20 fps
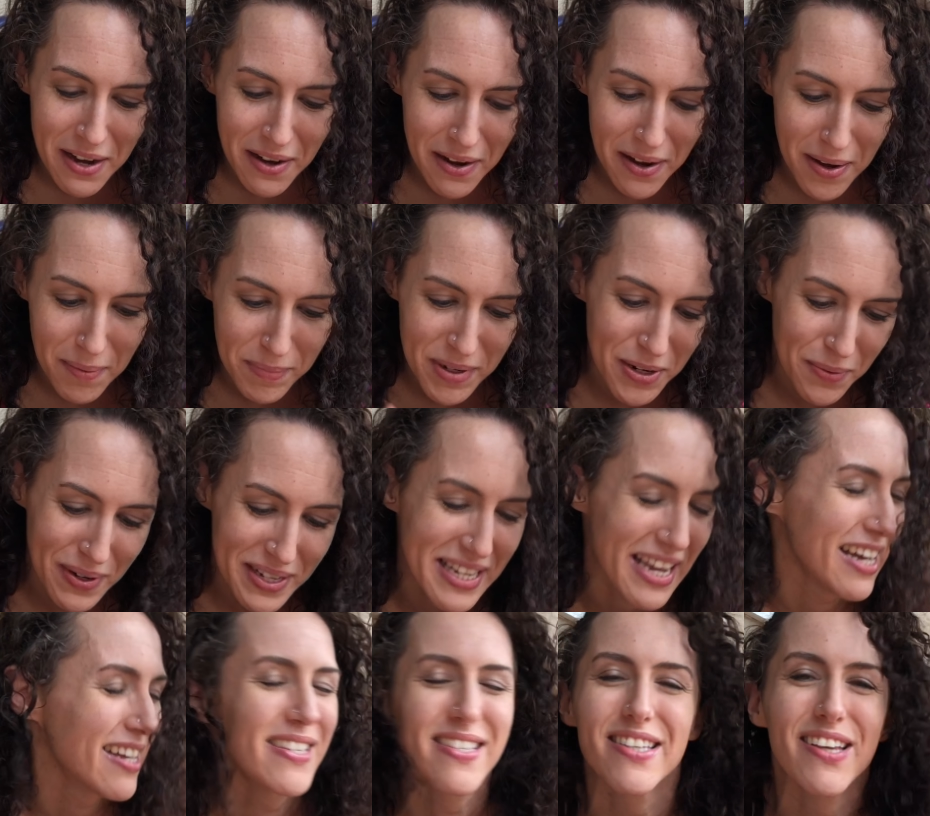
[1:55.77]
But anyway,
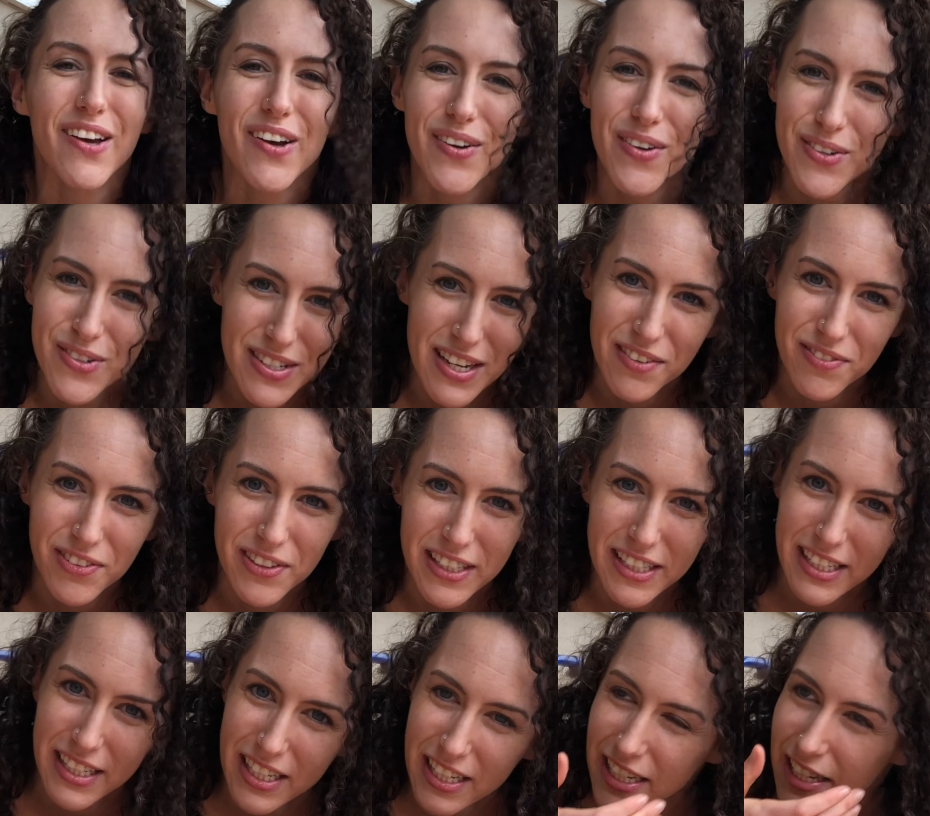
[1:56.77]
yes, so
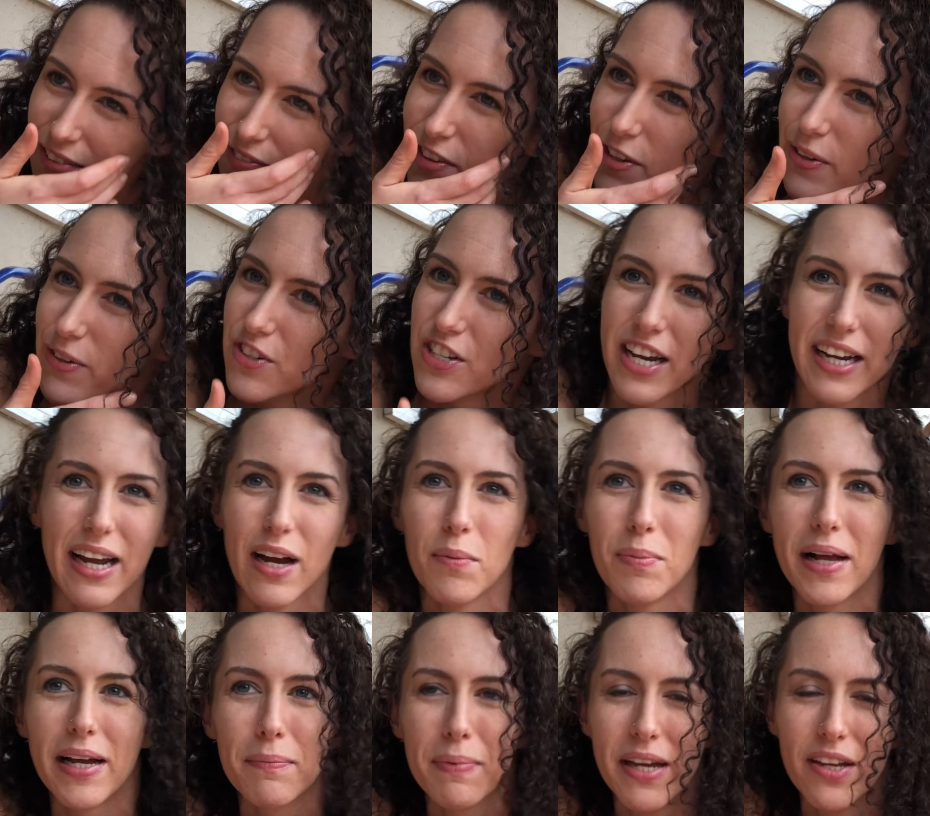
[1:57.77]
definitely if you check out
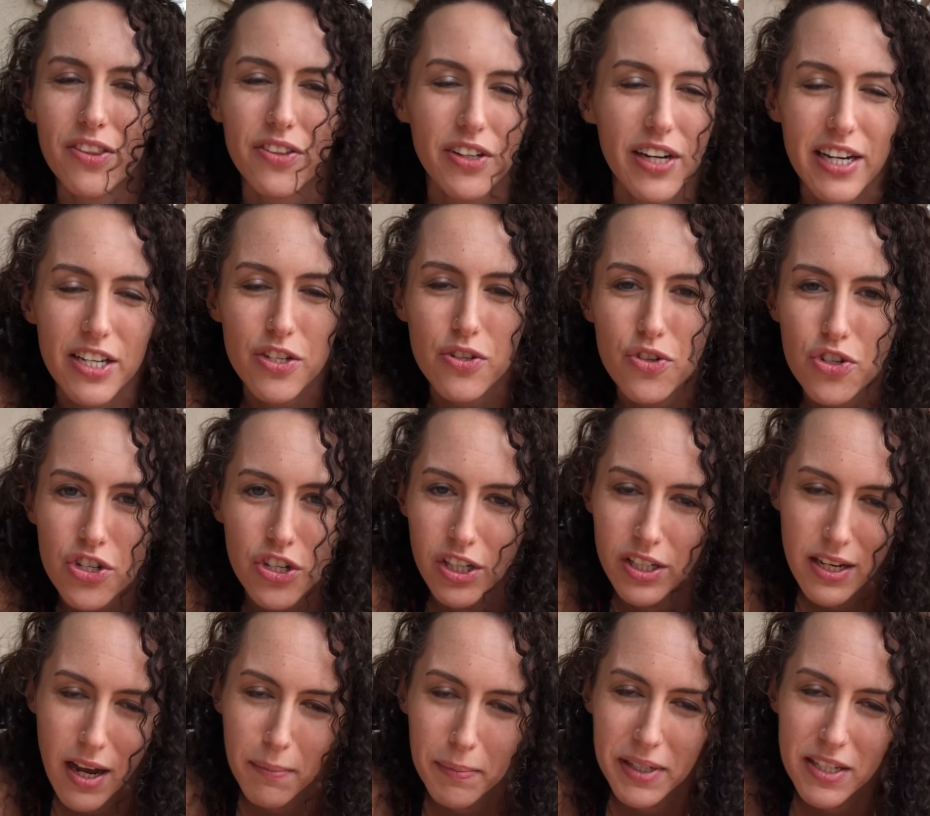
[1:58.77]
Black Panther, and you
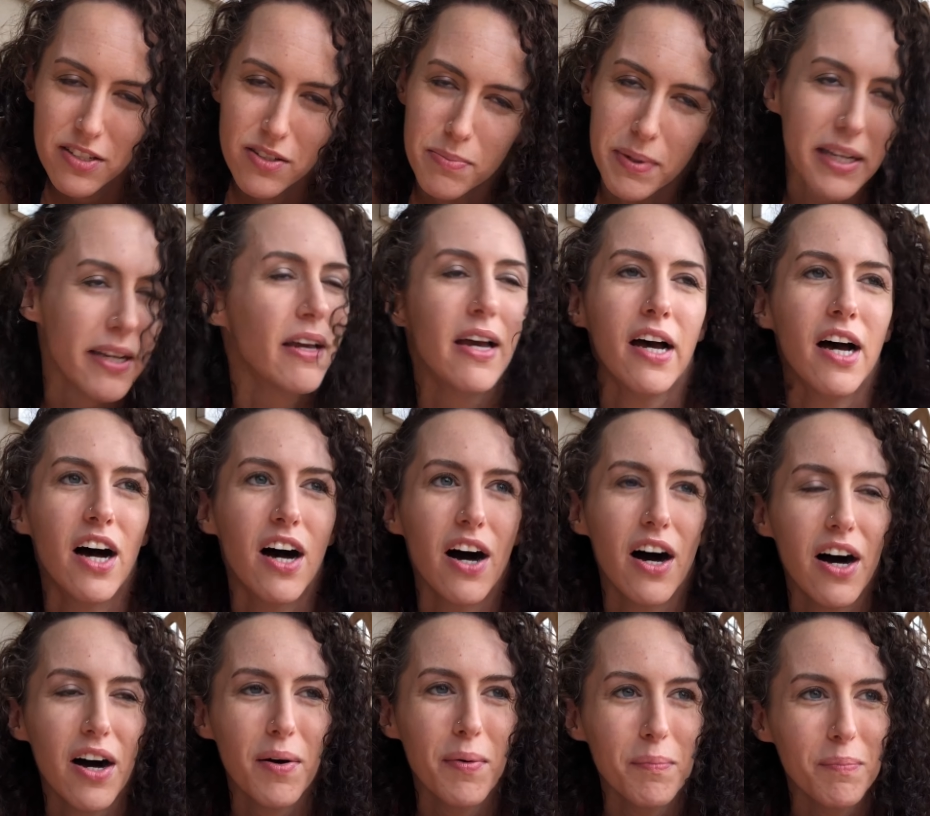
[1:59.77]
should, not because of me,
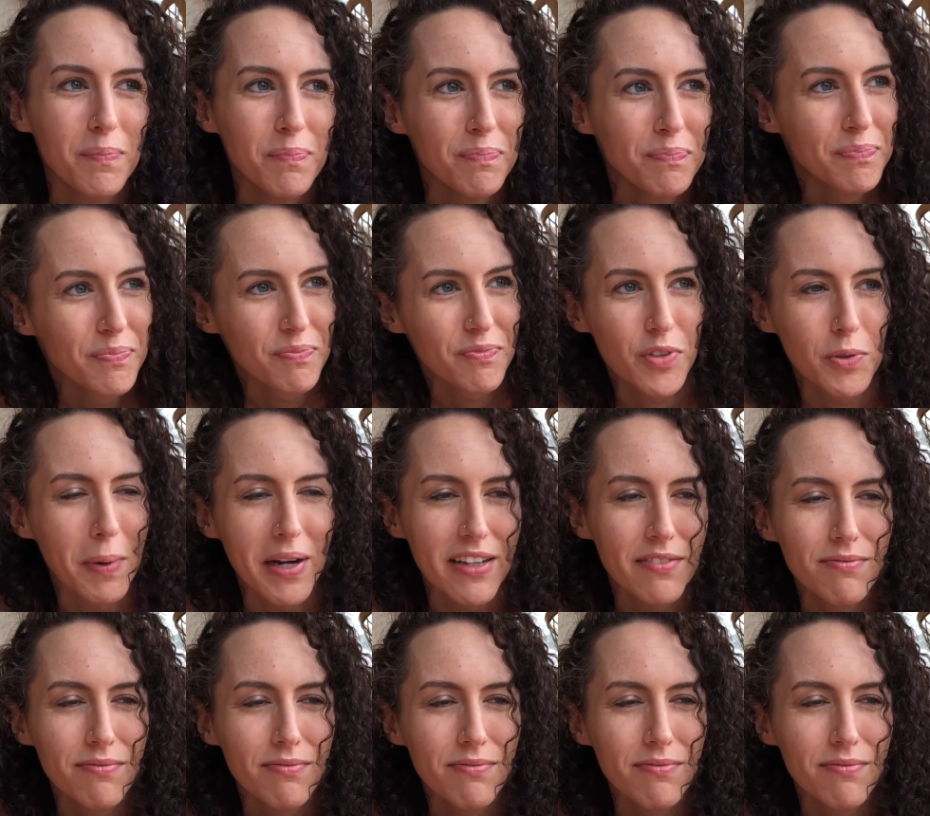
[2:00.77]
for my